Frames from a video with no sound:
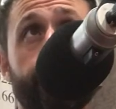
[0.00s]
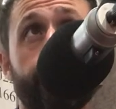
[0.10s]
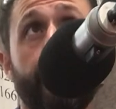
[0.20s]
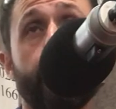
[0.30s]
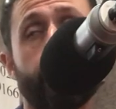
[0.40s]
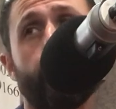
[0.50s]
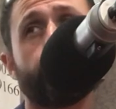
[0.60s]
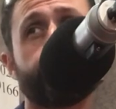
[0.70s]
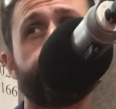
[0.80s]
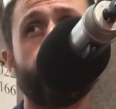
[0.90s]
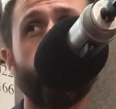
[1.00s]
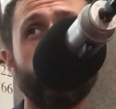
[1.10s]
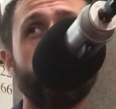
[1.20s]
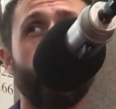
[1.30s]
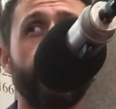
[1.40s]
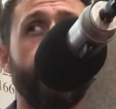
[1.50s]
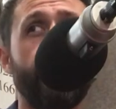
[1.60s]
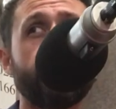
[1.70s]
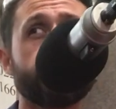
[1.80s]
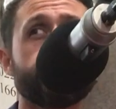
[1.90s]
flagpole to call upon our
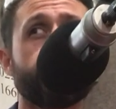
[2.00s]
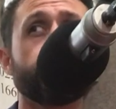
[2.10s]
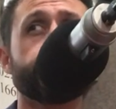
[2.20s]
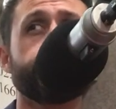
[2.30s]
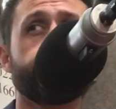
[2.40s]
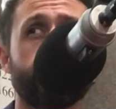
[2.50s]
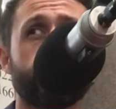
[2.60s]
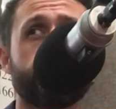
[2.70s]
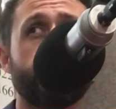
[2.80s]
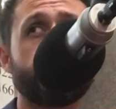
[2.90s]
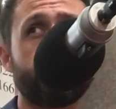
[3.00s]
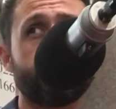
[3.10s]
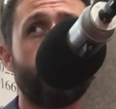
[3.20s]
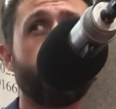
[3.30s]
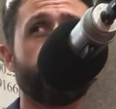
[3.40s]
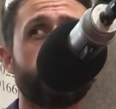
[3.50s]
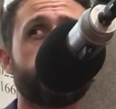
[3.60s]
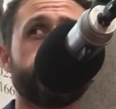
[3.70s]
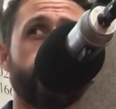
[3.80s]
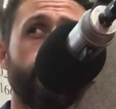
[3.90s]
other selves to spend some time with
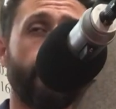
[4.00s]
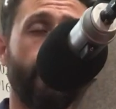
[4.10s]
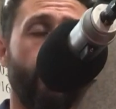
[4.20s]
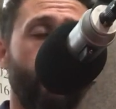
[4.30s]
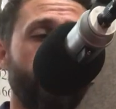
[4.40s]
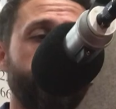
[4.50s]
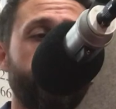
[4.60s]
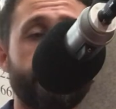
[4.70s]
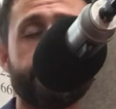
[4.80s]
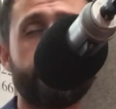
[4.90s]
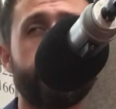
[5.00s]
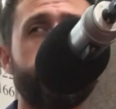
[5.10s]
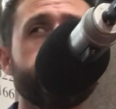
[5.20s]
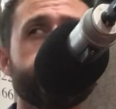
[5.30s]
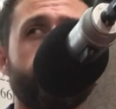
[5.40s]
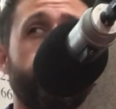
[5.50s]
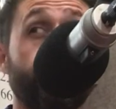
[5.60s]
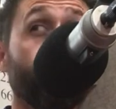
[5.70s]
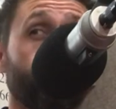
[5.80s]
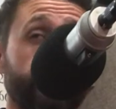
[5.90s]
us, to offer us the insight
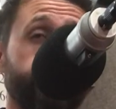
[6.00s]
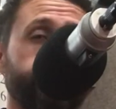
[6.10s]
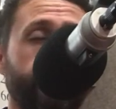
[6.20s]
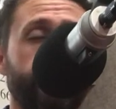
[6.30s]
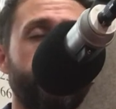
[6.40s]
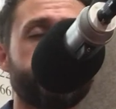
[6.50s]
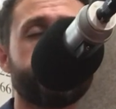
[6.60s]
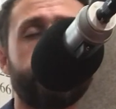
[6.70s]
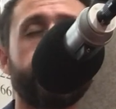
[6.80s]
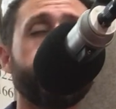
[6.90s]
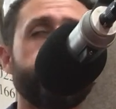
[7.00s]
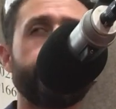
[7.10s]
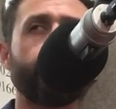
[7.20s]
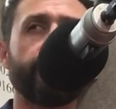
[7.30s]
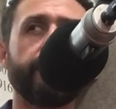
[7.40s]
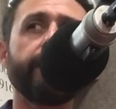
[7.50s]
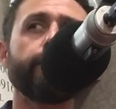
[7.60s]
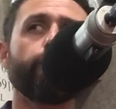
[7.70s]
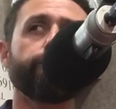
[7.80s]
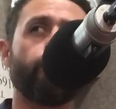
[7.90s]
or give us the healing that we
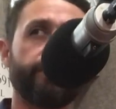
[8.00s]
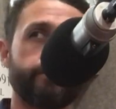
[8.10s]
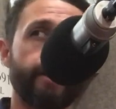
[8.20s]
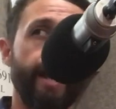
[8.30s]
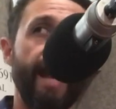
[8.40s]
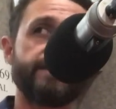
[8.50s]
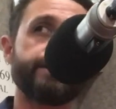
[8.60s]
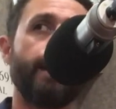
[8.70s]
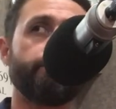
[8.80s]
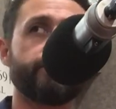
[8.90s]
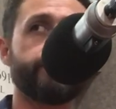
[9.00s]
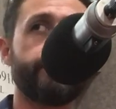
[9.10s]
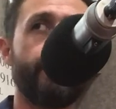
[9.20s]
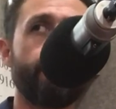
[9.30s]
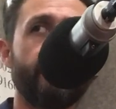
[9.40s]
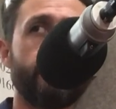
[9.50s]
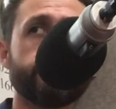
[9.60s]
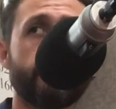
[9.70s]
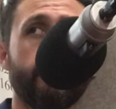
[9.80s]
need of what has happened in our past.